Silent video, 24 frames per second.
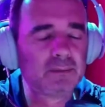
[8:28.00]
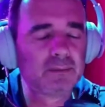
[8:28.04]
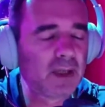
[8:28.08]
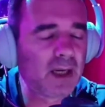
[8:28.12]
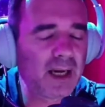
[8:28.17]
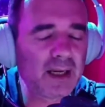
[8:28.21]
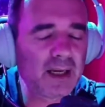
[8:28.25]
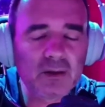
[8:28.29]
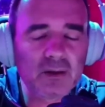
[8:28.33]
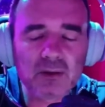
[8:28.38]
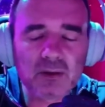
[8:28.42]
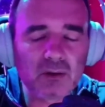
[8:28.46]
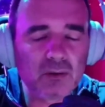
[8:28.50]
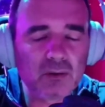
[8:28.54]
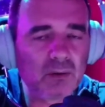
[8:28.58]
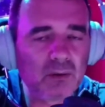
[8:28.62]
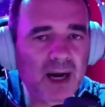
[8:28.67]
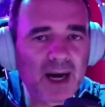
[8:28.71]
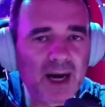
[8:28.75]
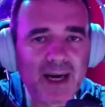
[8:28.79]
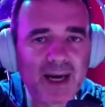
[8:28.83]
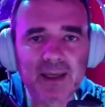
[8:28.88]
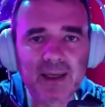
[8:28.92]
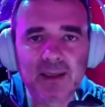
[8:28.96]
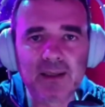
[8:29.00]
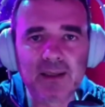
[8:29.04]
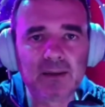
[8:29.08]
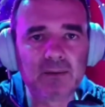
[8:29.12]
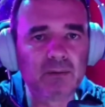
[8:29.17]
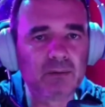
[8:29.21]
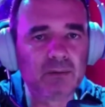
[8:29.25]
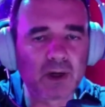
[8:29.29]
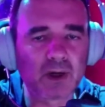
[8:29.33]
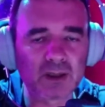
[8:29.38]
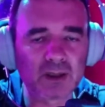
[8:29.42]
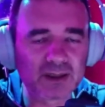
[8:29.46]
I don't know why
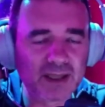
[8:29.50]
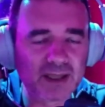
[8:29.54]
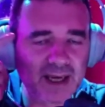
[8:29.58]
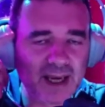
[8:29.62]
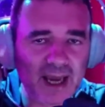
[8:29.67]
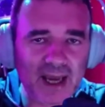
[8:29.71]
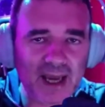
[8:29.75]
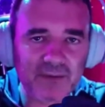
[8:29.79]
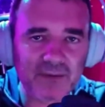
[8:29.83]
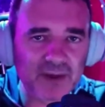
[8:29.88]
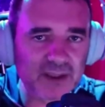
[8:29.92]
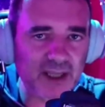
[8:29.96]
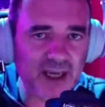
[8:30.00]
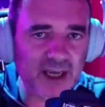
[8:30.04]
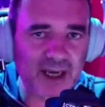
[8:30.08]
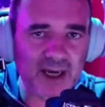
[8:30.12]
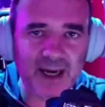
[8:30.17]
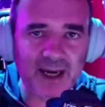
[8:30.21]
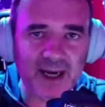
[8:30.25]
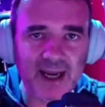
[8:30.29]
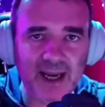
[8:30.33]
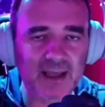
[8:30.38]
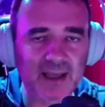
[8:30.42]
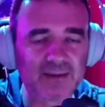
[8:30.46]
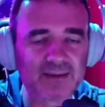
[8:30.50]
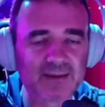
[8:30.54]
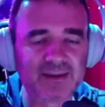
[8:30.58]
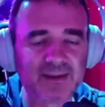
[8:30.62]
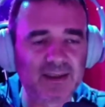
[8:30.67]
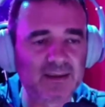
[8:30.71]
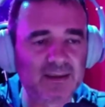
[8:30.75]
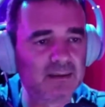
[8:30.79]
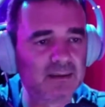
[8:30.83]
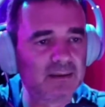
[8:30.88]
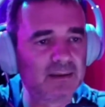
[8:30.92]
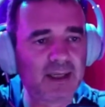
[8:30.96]
what they have in their heads
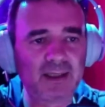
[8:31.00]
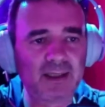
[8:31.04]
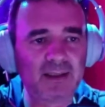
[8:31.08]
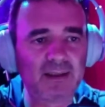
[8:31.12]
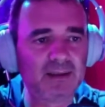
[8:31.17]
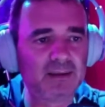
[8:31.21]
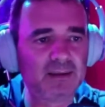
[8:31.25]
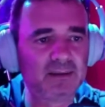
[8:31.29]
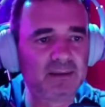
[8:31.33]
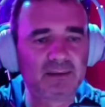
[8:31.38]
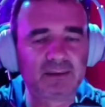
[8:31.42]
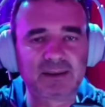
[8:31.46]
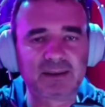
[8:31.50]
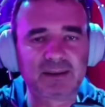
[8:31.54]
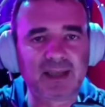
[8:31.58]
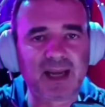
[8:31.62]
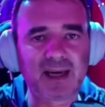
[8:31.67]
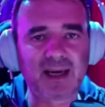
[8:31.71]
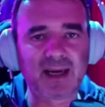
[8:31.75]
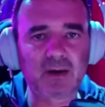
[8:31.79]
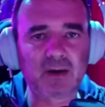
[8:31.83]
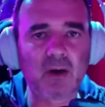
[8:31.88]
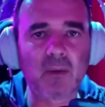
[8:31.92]
and they start